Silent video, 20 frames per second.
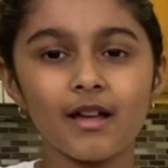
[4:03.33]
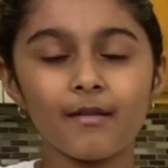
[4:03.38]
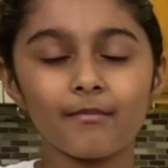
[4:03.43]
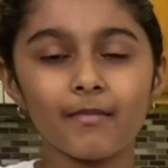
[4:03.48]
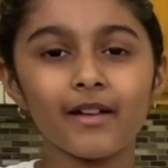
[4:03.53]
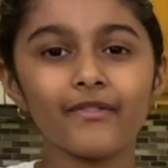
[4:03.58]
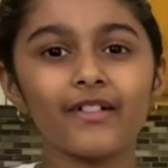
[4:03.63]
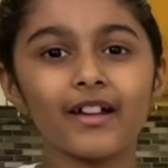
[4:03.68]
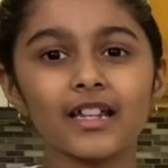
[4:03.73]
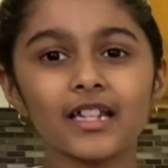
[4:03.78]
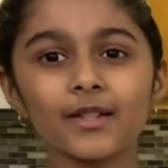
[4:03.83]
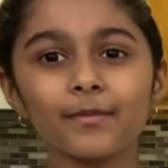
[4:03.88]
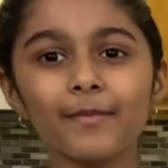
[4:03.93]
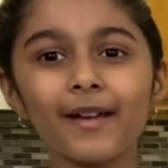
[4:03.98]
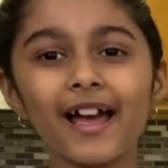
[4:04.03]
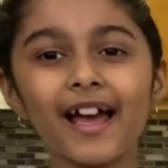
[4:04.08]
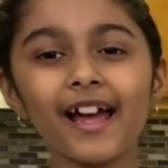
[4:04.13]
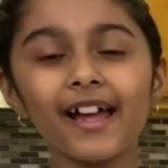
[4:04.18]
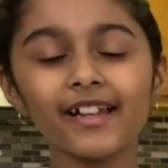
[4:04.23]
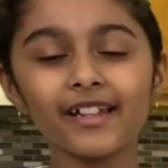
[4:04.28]
My first
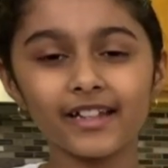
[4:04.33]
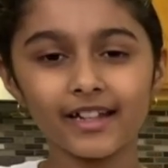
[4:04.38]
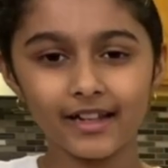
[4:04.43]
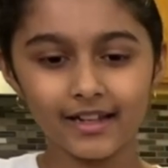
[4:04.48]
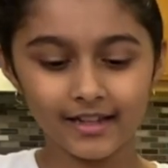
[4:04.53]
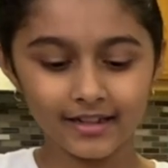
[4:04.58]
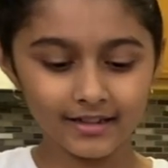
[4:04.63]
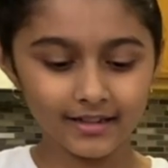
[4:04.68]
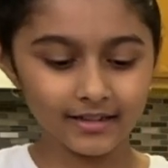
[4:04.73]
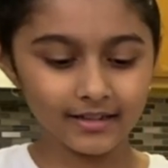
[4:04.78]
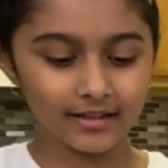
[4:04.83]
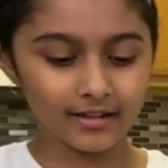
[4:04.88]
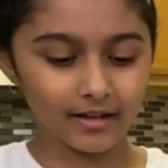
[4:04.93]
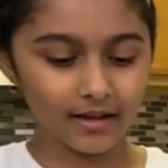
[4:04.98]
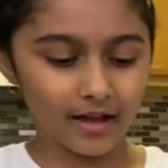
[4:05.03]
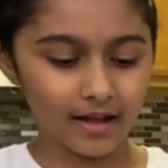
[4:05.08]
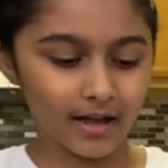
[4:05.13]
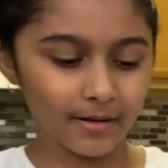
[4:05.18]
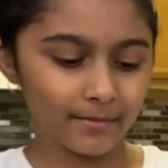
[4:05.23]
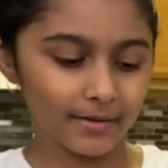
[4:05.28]
bag is,
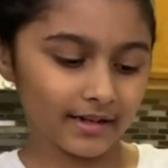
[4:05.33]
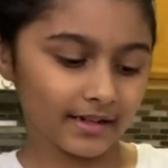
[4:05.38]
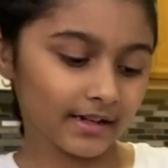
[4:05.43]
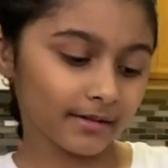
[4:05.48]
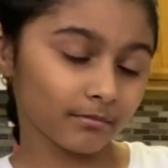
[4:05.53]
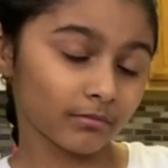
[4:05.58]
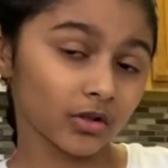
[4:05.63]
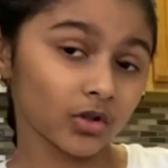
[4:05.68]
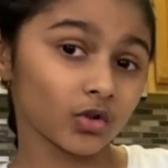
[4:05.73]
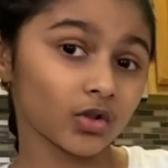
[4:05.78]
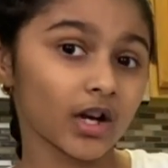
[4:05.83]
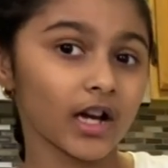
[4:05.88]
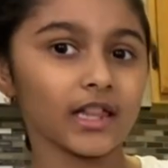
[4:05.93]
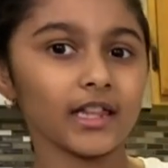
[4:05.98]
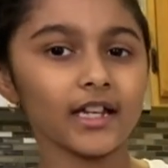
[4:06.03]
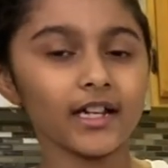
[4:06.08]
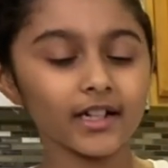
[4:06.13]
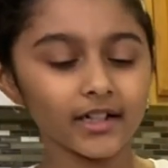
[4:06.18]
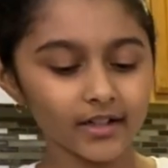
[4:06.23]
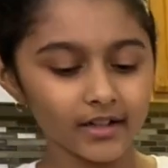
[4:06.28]
I made it blue
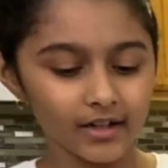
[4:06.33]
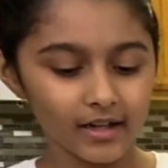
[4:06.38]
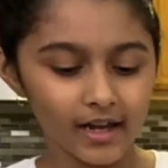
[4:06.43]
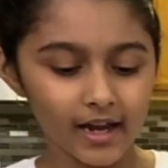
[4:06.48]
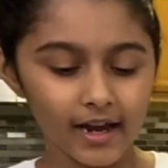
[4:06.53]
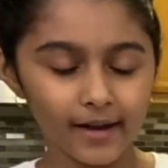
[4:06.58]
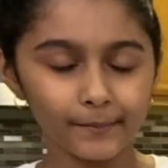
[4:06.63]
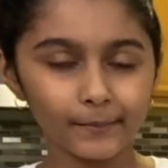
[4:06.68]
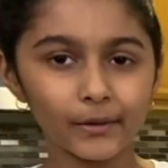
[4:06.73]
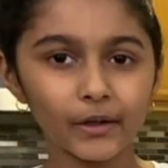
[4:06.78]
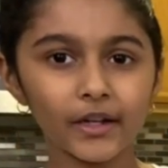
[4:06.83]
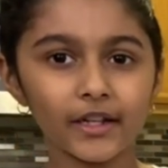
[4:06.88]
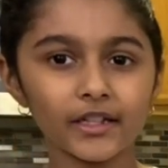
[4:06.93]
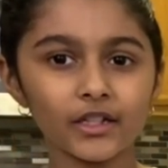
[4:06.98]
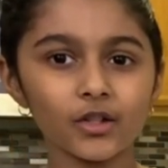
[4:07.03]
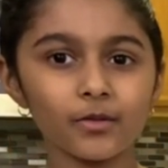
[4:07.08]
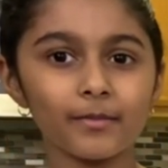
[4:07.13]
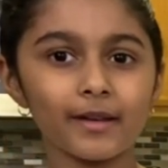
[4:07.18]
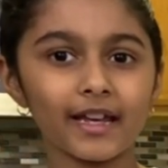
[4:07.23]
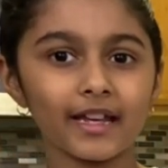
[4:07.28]
color. I'm going
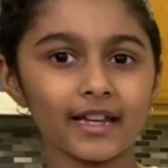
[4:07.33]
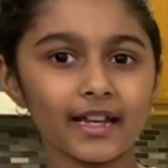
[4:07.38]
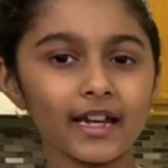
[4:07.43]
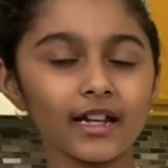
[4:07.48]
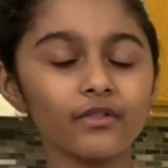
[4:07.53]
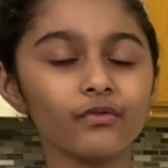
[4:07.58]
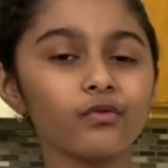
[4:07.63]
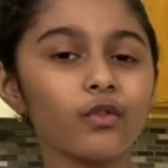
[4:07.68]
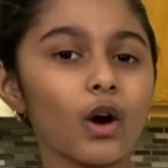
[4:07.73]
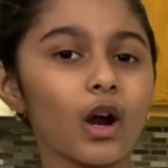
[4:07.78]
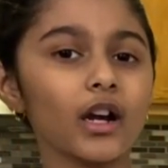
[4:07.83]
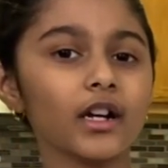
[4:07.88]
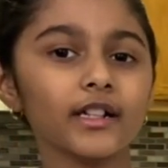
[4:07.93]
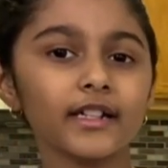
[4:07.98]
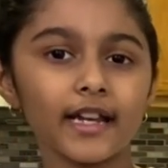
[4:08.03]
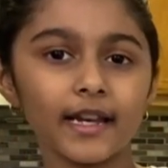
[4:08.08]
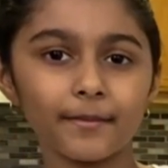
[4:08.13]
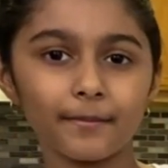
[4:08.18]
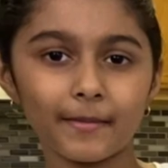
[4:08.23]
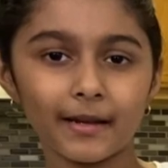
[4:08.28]
to bake it for
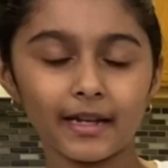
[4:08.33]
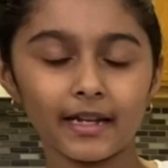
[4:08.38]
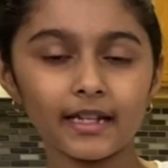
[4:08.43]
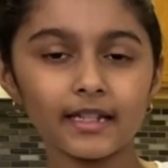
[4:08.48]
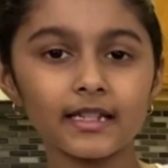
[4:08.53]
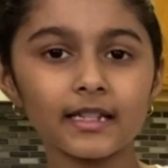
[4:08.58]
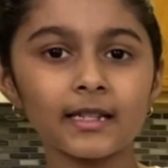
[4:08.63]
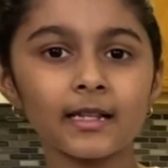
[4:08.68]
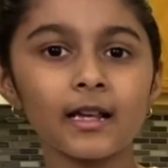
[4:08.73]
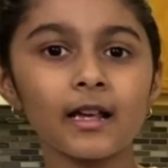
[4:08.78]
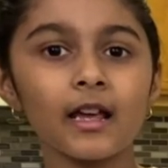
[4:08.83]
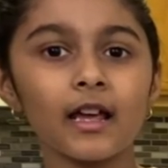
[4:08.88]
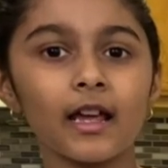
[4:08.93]
10 minutes